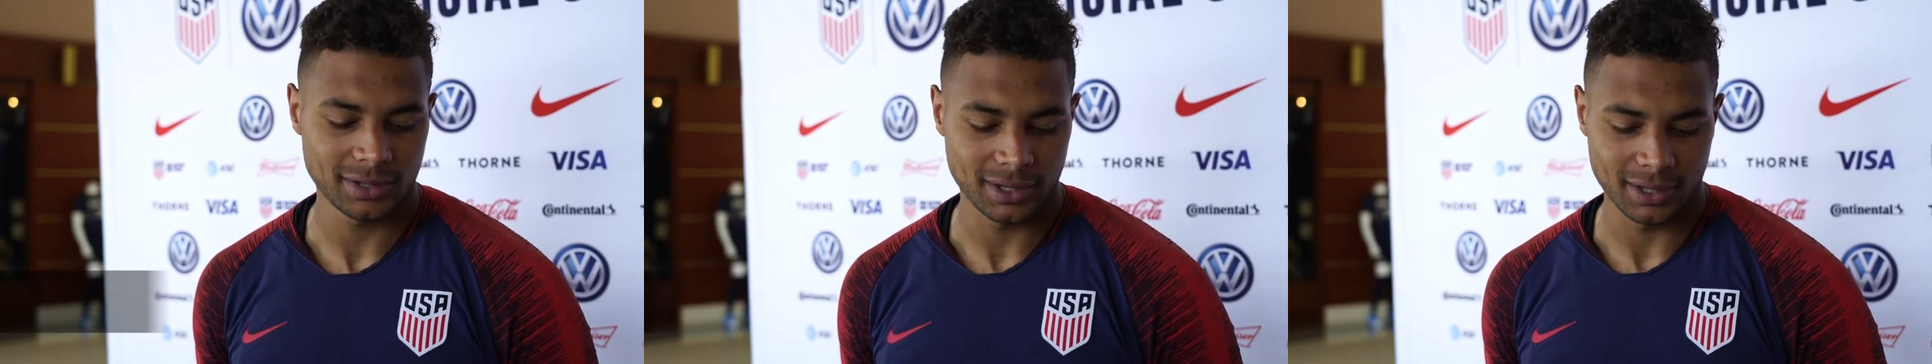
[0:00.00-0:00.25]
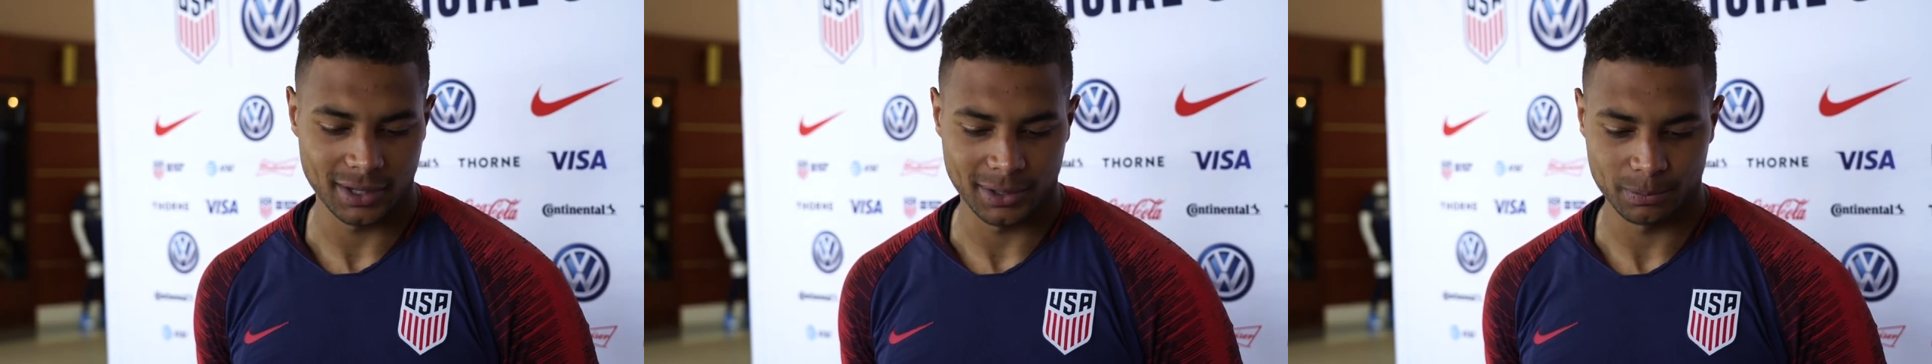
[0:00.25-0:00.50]

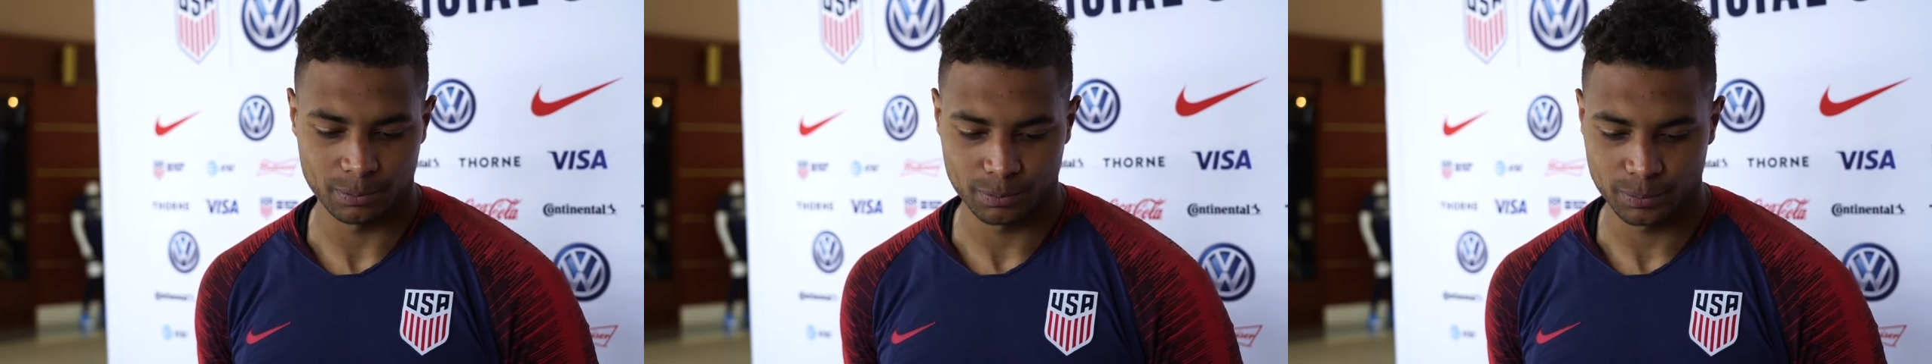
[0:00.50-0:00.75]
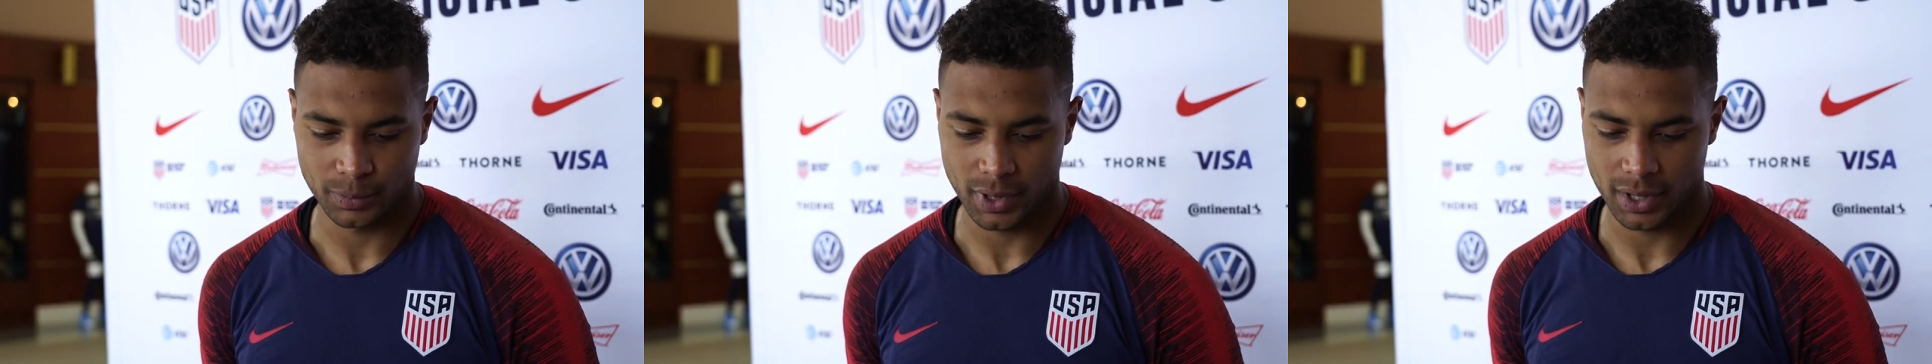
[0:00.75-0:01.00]
Um,
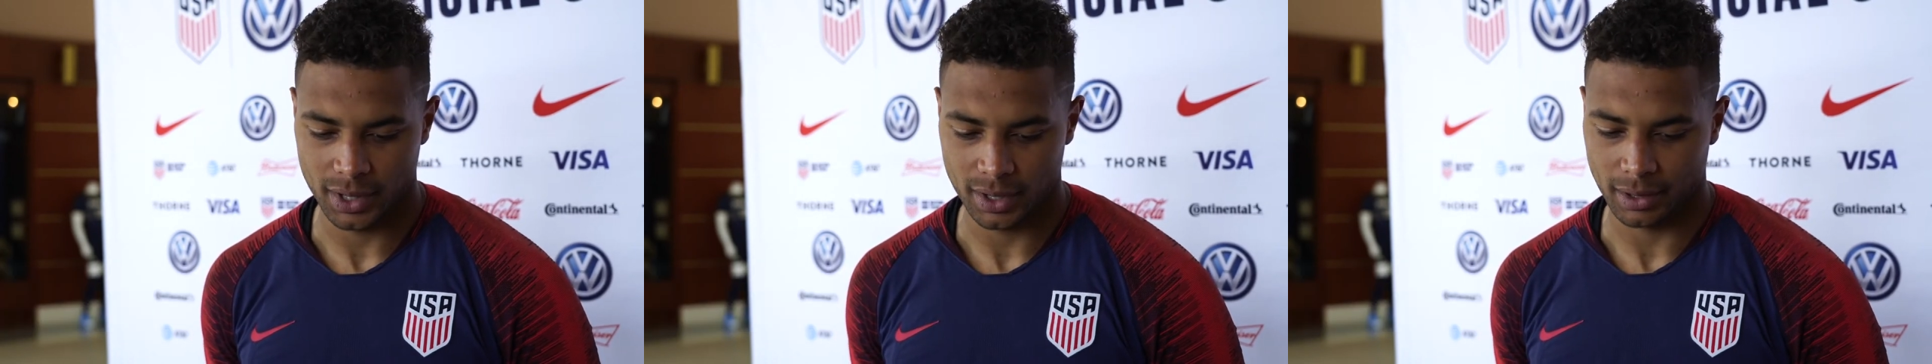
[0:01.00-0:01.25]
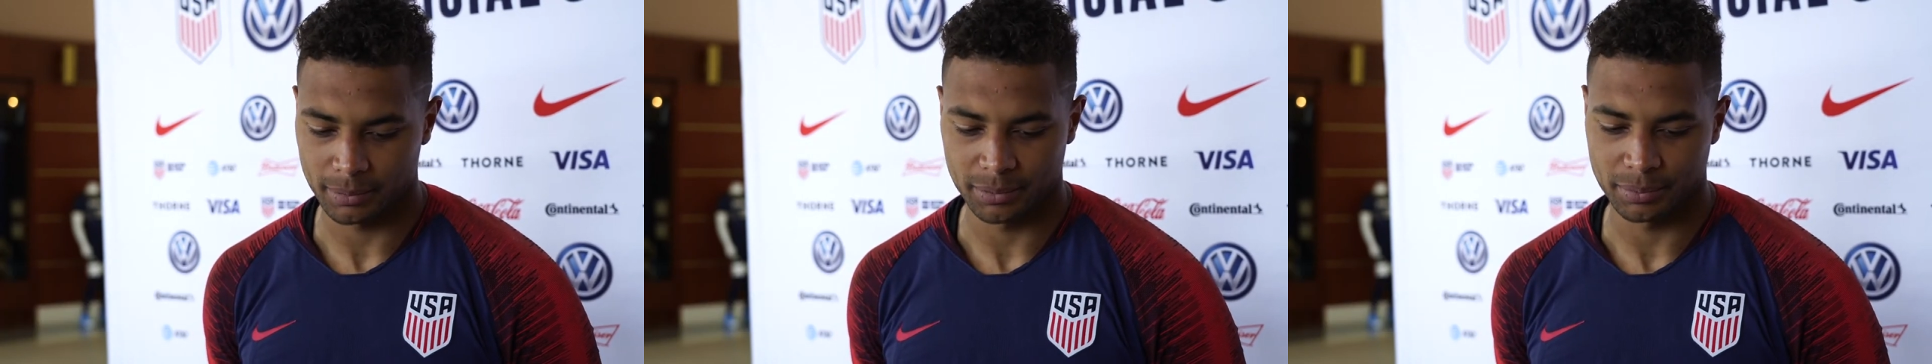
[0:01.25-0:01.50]

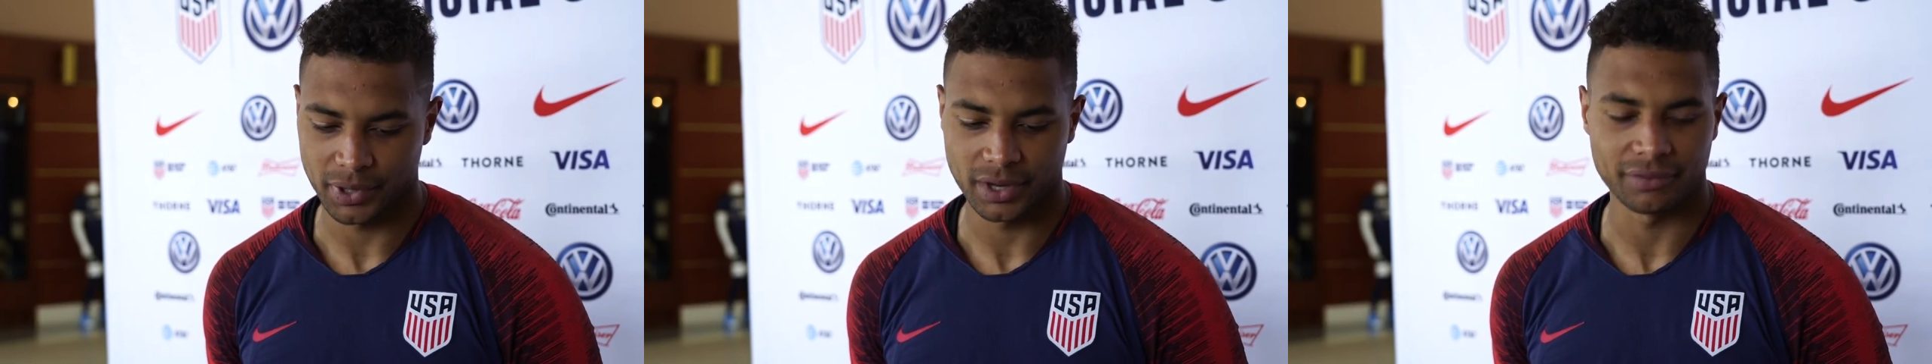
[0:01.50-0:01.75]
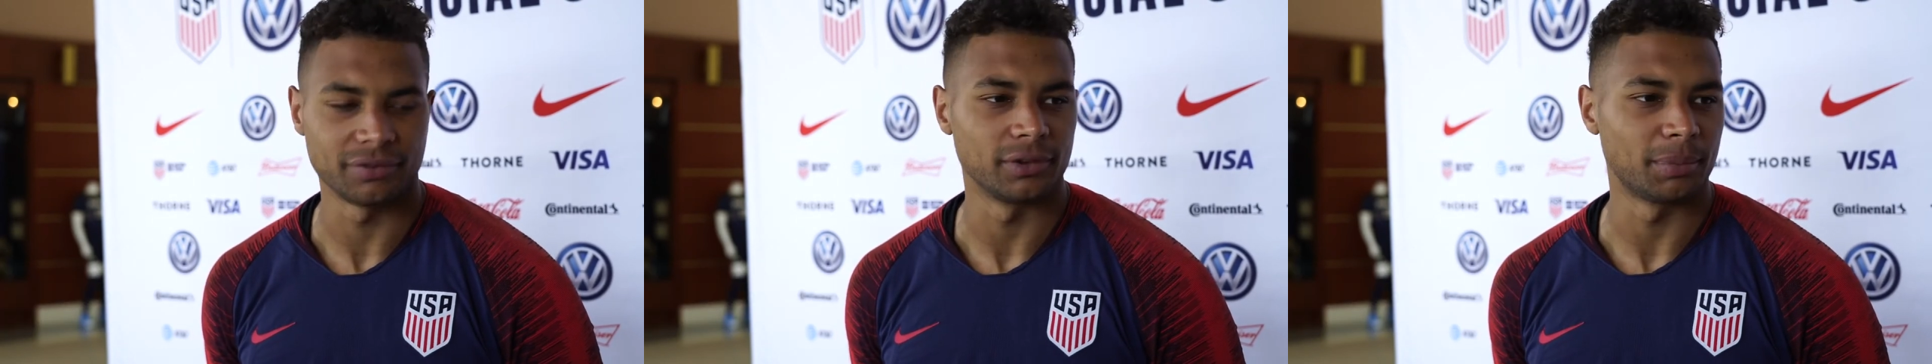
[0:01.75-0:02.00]
and I've been playing
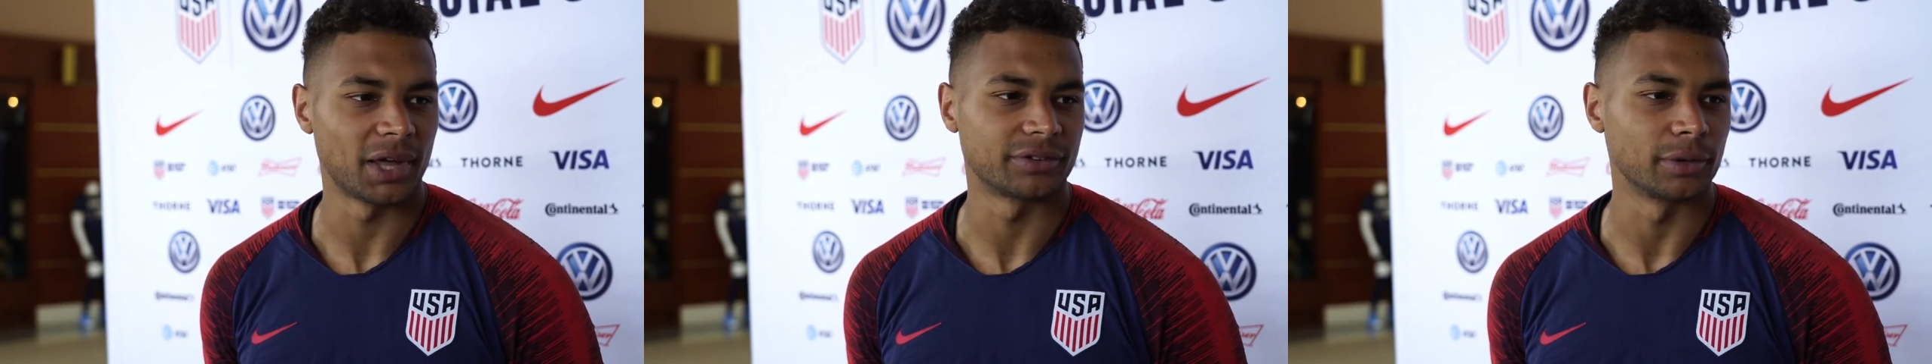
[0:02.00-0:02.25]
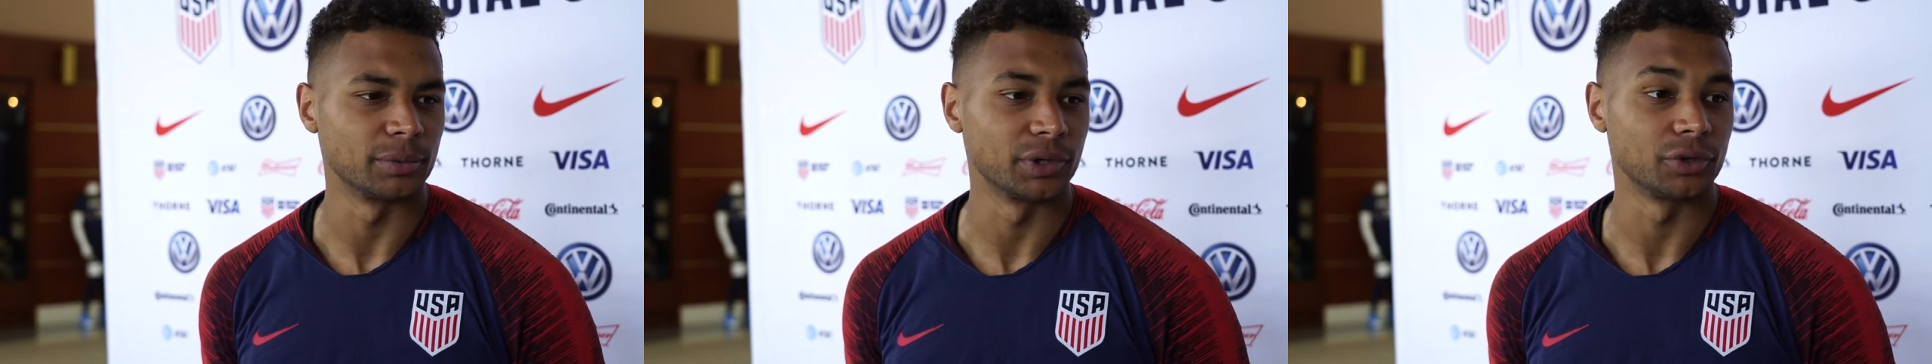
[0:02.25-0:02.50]
it for the past
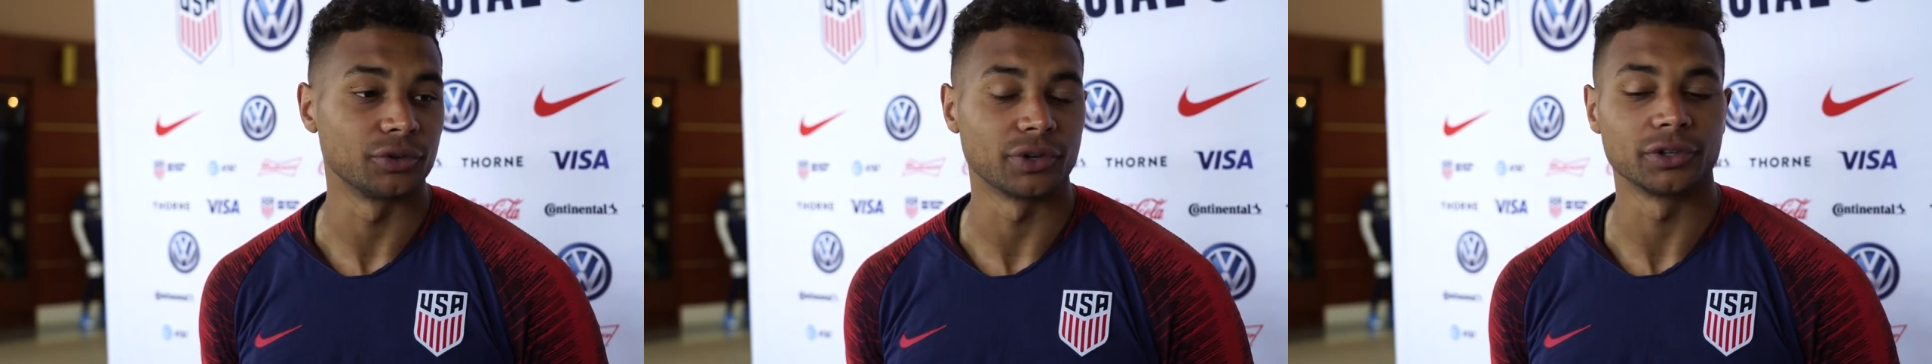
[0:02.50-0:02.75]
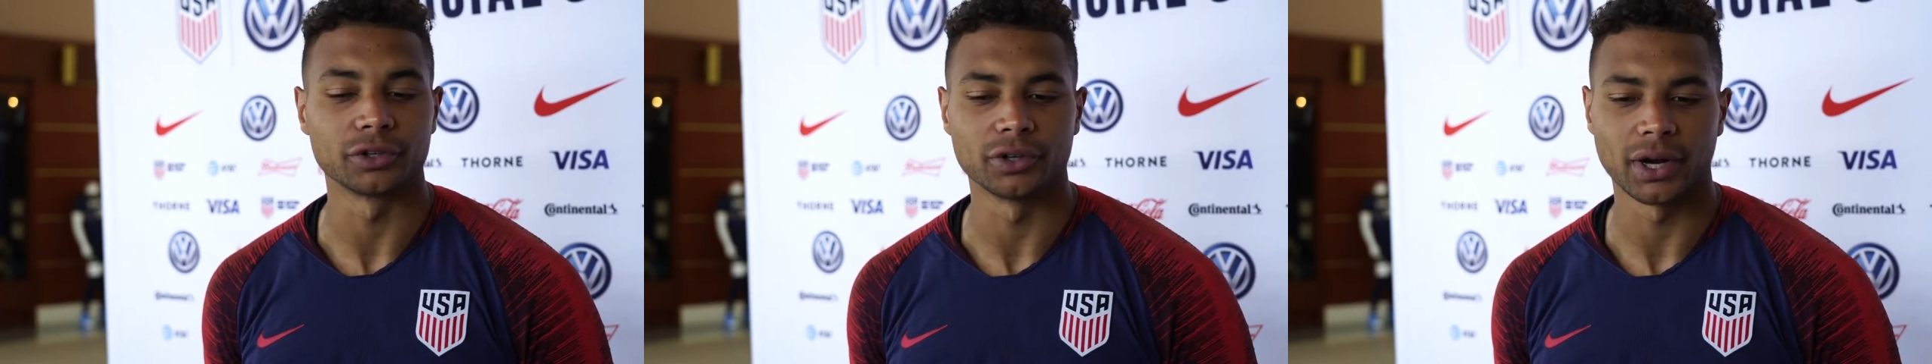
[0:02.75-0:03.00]
couple years
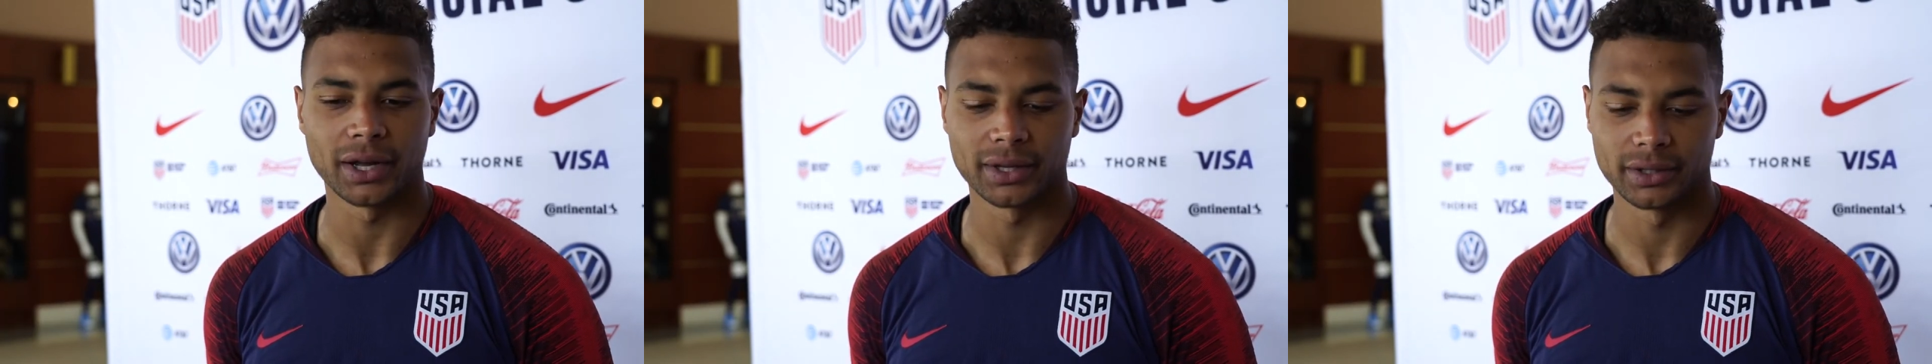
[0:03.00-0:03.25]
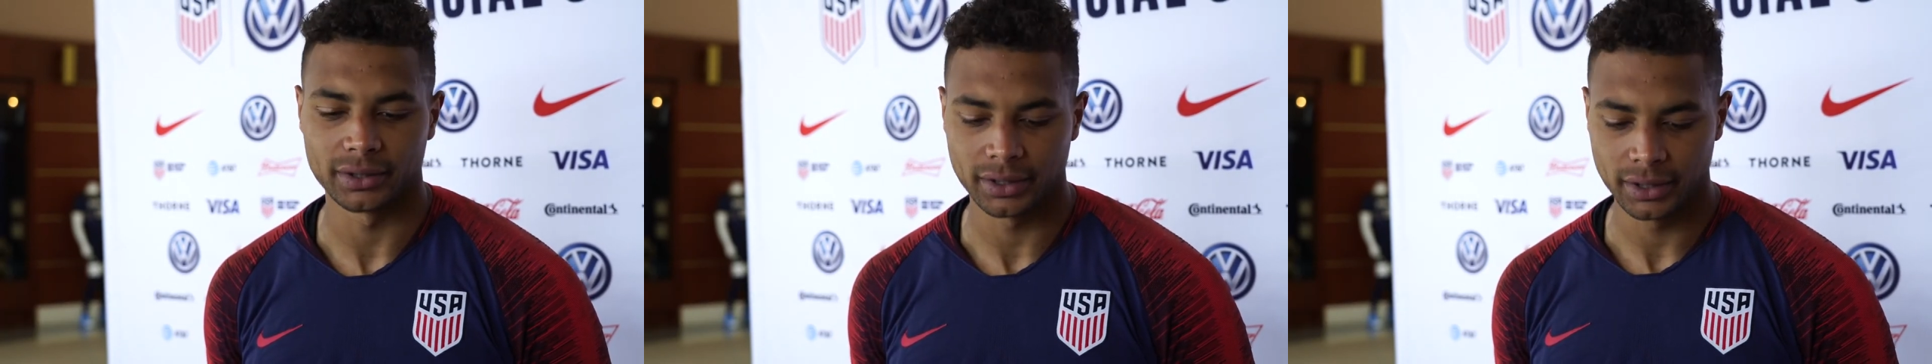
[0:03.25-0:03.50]
under Greg and